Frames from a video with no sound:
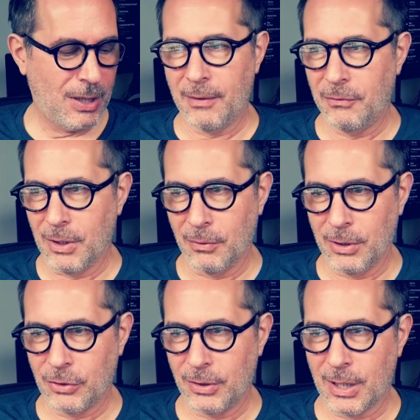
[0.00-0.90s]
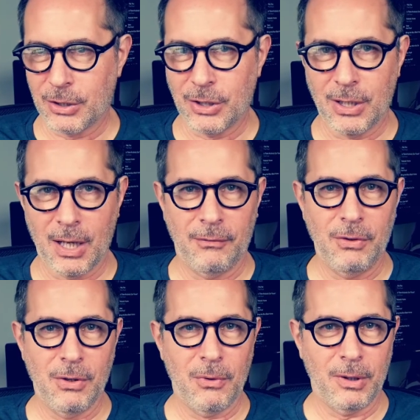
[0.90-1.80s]
I have no introduction, I
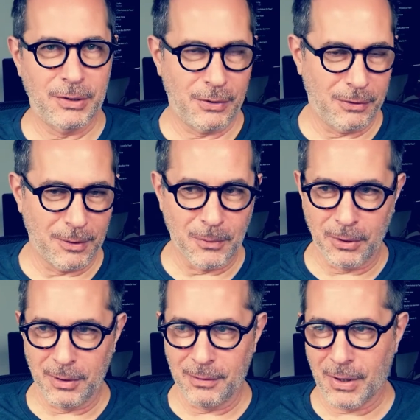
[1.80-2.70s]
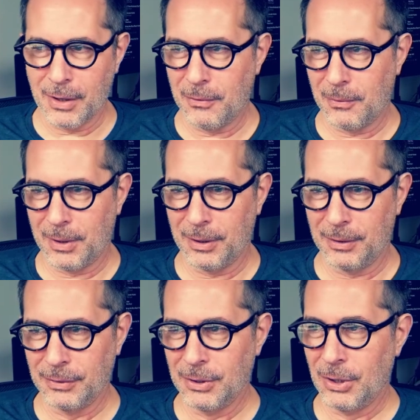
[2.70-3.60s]
have no ulterior motive, I don't want
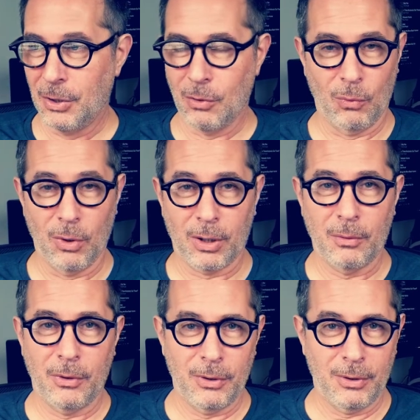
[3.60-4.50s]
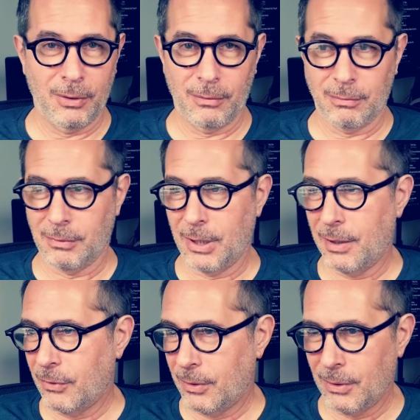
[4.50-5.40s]
to work with her or
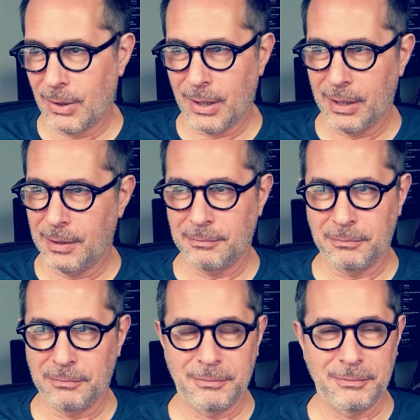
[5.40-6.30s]
whatever.